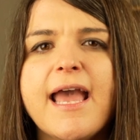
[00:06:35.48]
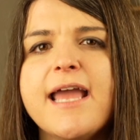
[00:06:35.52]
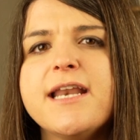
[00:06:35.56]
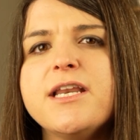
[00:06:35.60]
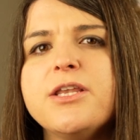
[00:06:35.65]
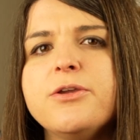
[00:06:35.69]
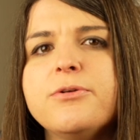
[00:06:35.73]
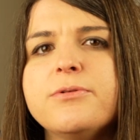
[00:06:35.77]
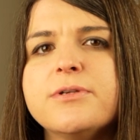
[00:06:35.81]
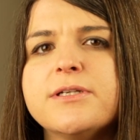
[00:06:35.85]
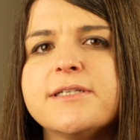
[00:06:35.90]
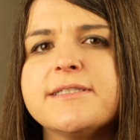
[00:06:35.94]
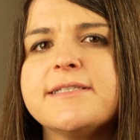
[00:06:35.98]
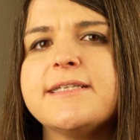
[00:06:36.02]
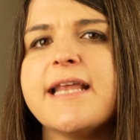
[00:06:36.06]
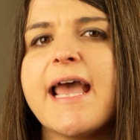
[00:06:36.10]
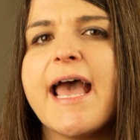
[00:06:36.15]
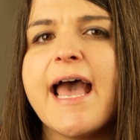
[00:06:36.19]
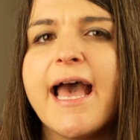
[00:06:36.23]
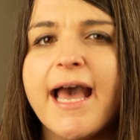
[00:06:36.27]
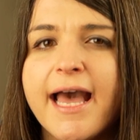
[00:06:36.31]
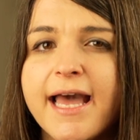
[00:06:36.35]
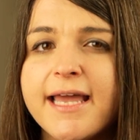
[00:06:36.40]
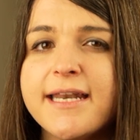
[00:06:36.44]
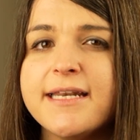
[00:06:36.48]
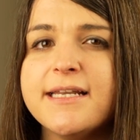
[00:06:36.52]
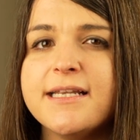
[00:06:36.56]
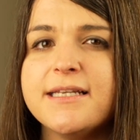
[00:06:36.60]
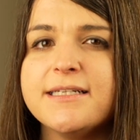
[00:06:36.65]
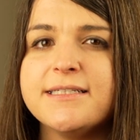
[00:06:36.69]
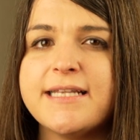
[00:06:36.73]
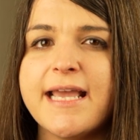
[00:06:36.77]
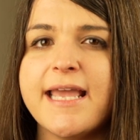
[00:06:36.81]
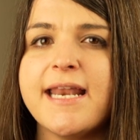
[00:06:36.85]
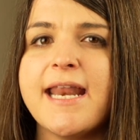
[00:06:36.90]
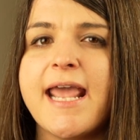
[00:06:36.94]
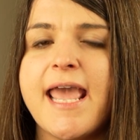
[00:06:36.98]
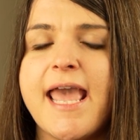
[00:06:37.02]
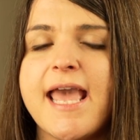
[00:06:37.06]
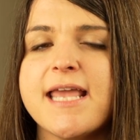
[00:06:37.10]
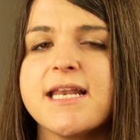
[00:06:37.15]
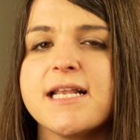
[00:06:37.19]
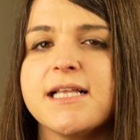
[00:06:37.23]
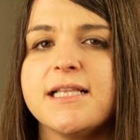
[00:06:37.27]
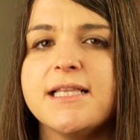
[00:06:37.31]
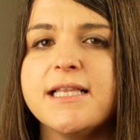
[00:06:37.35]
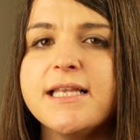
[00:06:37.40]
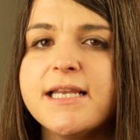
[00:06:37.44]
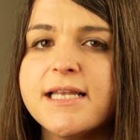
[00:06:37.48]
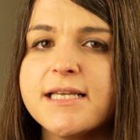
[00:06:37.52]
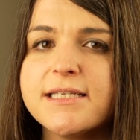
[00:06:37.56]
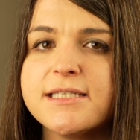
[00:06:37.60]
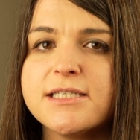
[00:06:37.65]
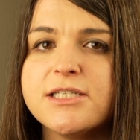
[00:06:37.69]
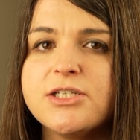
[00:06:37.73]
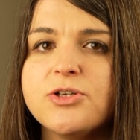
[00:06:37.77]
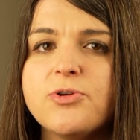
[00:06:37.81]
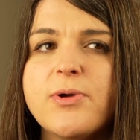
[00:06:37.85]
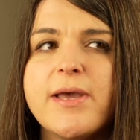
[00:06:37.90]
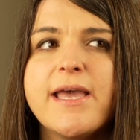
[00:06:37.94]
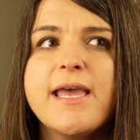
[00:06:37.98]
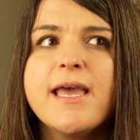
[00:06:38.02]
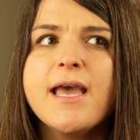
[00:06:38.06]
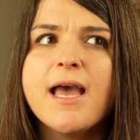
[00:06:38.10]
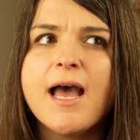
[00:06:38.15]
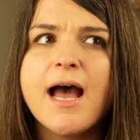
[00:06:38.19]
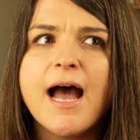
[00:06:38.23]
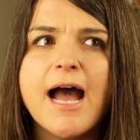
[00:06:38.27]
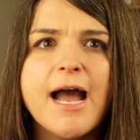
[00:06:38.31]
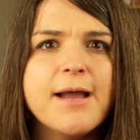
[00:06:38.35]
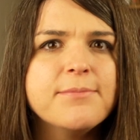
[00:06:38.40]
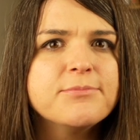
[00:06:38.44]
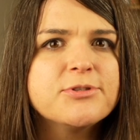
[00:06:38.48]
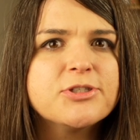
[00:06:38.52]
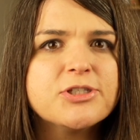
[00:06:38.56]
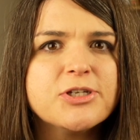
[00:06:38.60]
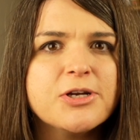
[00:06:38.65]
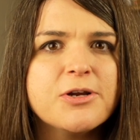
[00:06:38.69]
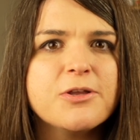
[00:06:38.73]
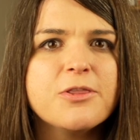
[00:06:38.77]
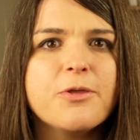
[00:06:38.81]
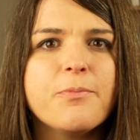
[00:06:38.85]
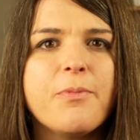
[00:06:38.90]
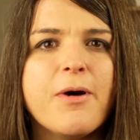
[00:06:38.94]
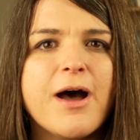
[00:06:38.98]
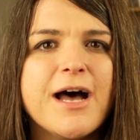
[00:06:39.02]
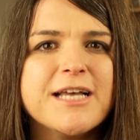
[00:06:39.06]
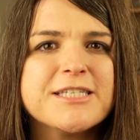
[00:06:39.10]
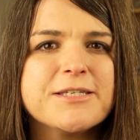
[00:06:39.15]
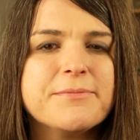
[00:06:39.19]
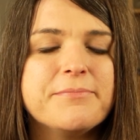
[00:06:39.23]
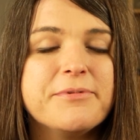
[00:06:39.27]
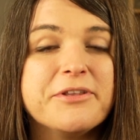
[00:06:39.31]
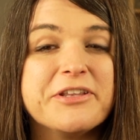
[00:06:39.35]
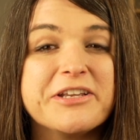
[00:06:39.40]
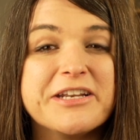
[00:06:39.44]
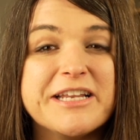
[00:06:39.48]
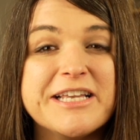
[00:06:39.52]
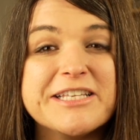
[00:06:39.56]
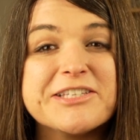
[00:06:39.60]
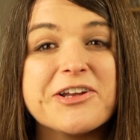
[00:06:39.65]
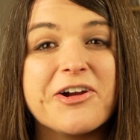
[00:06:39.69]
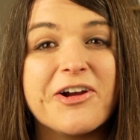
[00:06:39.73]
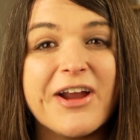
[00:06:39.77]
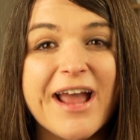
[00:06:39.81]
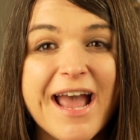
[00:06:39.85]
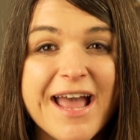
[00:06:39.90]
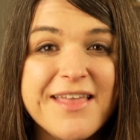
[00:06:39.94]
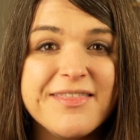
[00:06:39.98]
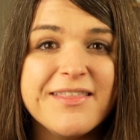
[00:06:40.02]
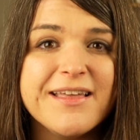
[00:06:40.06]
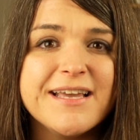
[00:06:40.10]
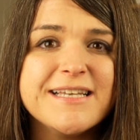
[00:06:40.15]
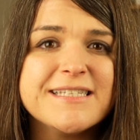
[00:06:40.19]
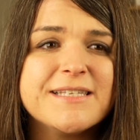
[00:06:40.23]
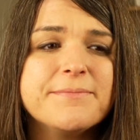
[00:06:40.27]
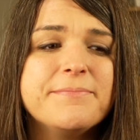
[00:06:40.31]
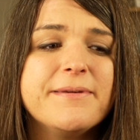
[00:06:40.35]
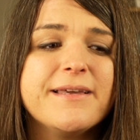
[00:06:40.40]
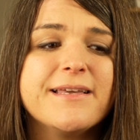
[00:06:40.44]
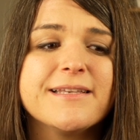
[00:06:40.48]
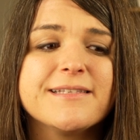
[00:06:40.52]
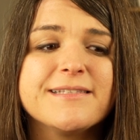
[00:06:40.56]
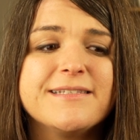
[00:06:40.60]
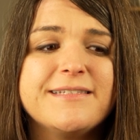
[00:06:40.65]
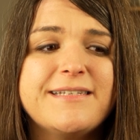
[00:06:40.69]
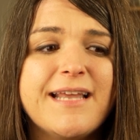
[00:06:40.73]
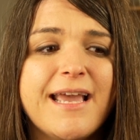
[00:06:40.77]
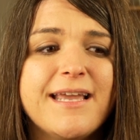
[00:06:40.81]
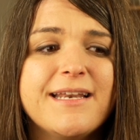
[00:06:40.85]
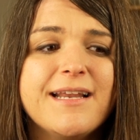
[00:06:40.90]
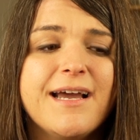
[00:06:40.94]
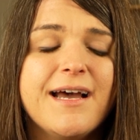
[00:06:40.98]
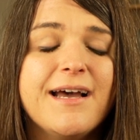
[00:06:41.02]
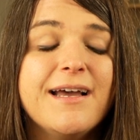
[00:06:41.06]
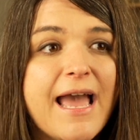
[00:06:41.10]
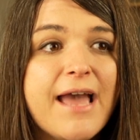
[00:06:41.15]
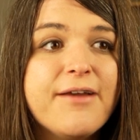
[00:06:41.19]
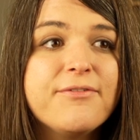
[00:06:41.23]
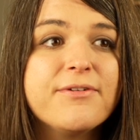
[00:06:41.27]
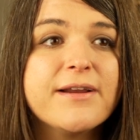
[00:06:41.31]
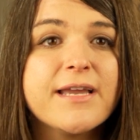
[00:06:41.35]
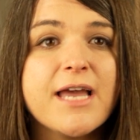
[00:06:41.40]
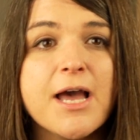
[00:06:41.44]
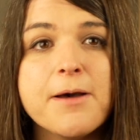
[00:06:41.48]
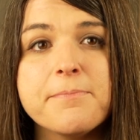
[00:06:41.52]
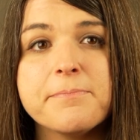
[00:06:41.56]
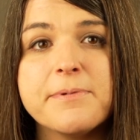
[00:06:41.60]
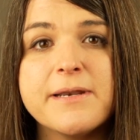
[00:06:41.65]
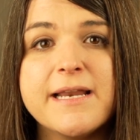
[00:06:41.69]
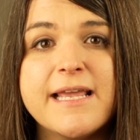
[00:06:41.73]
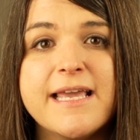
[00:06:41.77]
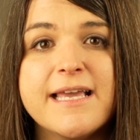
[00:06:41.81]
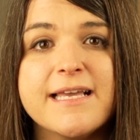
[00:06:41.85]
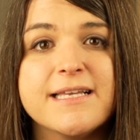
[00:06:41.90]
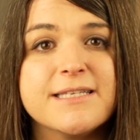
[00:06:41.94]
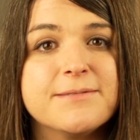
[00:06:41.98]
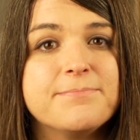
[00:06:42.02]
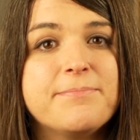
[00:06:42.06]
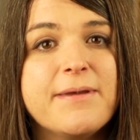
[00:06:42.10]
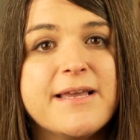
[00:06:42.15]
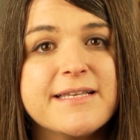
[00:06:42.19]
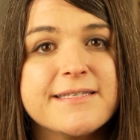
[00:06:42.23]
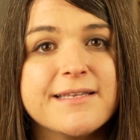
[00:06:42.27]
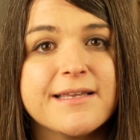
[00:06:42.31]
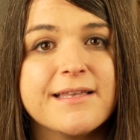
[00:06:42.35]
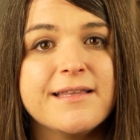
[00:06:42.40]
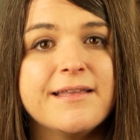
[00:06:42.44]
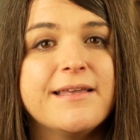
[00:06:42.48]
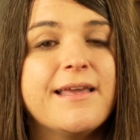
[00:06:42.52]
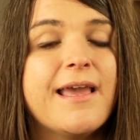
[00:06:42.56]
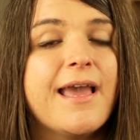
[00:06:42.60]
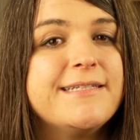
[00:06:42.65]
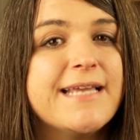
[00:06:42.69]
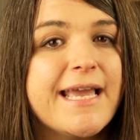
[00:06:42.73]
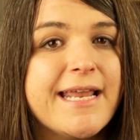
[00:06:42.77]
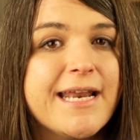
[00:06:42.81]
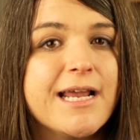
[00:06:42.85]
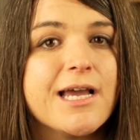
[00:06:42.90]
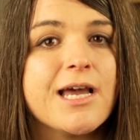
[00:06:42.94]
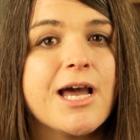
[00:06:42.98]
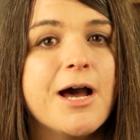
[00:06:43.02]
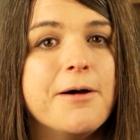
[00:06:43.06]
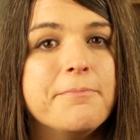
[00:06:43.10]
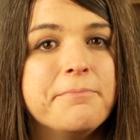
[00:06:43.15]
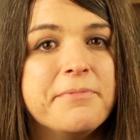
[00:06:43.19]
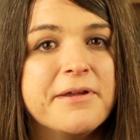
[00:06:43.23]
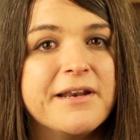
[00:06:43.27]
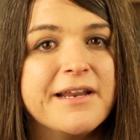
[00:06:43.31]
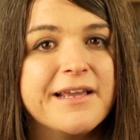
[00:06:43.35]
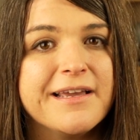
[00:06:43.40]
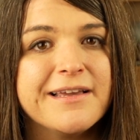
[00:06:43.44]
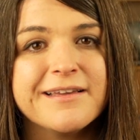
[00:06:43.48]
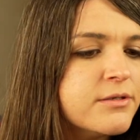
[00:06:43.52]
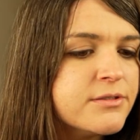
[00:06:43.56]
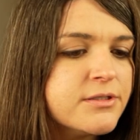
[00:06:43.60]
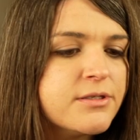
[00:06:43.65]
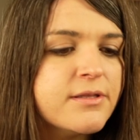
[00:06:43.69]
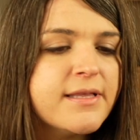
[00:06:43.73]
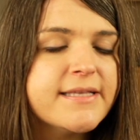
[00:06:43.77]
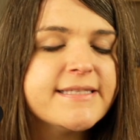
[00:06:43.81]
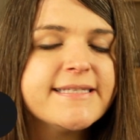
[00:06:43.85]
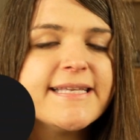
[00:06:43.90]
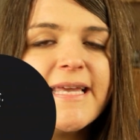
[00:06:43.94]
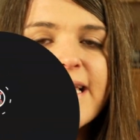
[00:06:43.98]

and you can just add data analytics to it, I'm sure the possibilities are endless, because data, every company is basically a data company. So let's